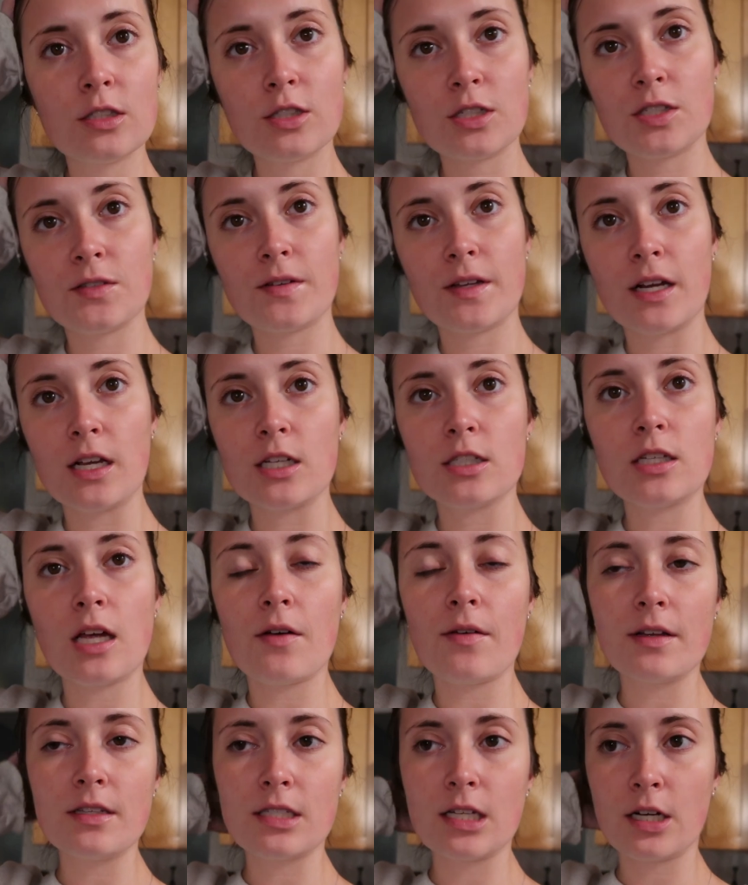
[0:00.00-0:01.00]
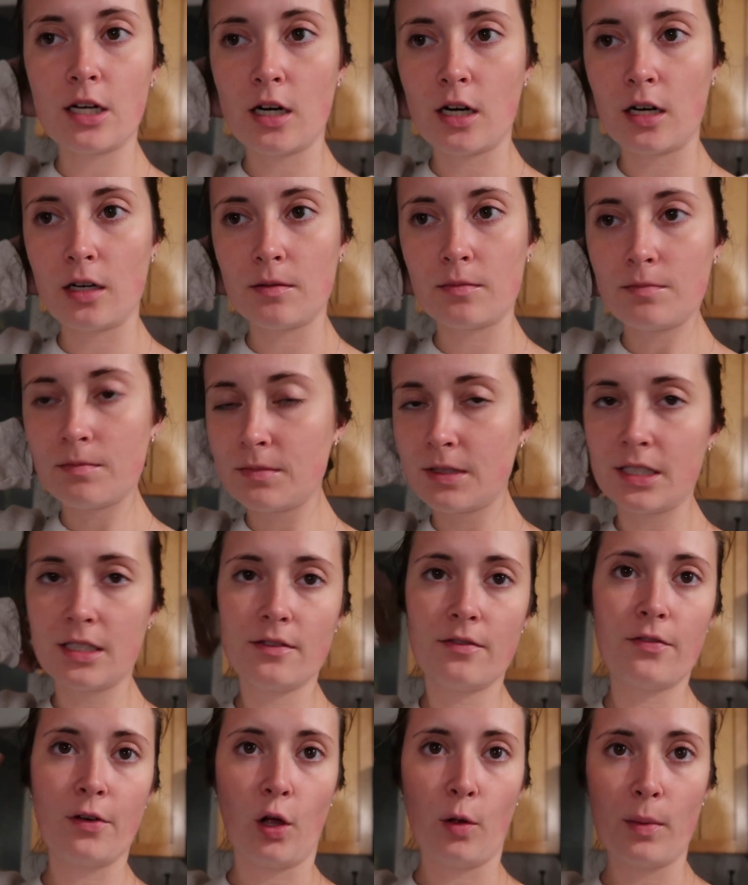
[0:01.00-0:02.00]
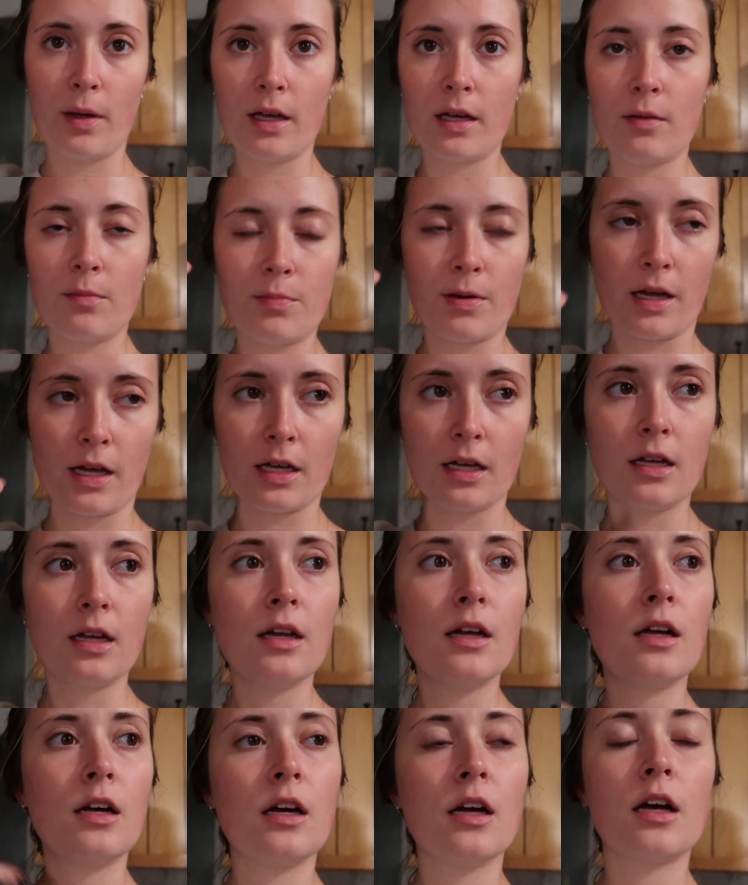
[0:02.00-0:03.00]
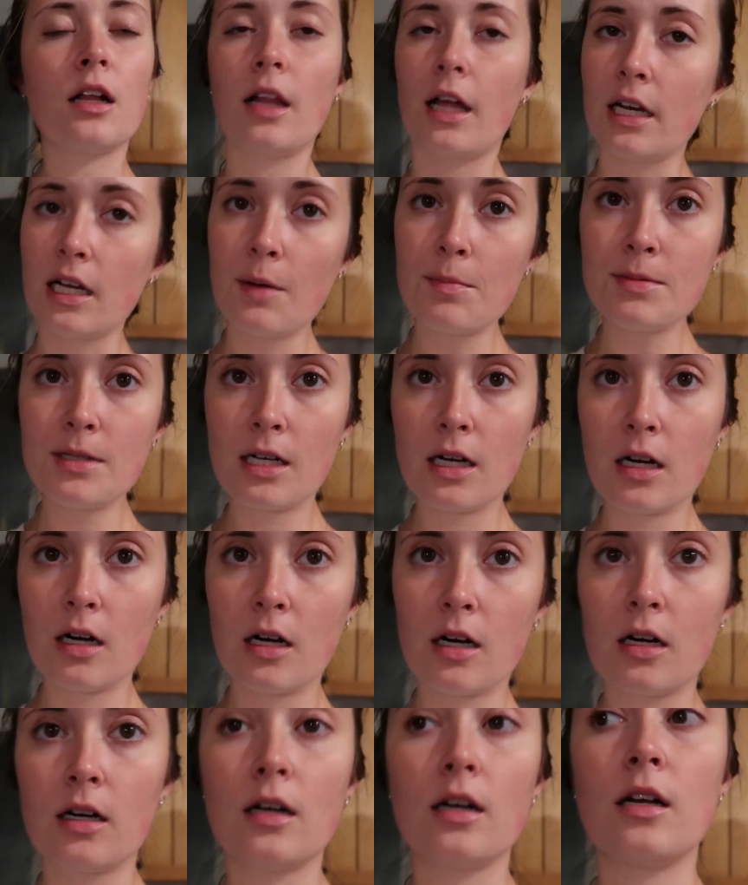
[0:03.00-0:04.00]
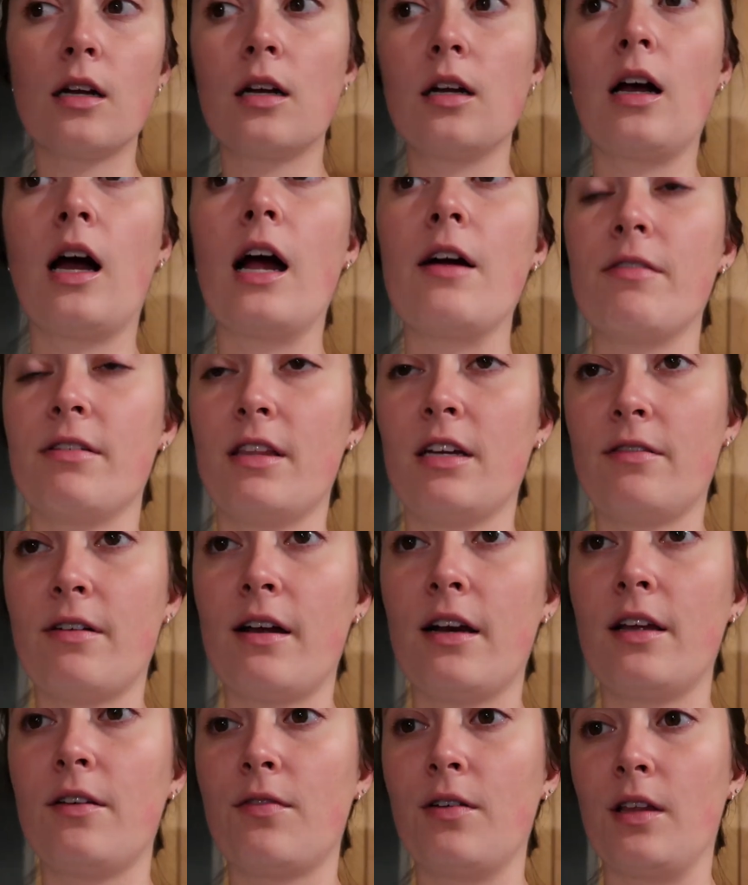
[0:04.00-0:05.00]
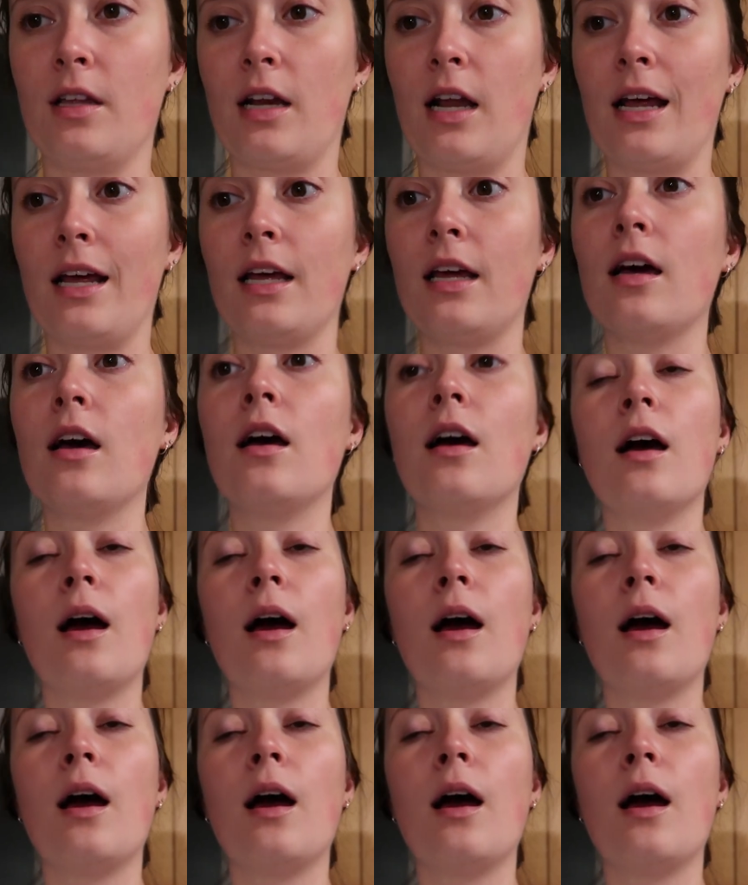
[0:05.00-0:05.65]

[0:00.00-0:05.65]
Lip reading: just finished having dinner, didn't film it, but cleaned up dinner, got everything ready for the night.